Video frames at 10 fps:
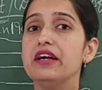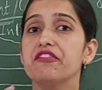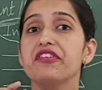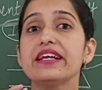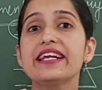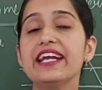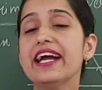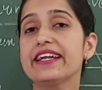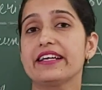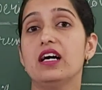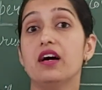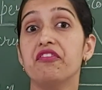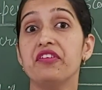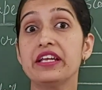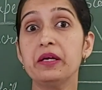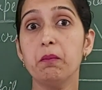we get a very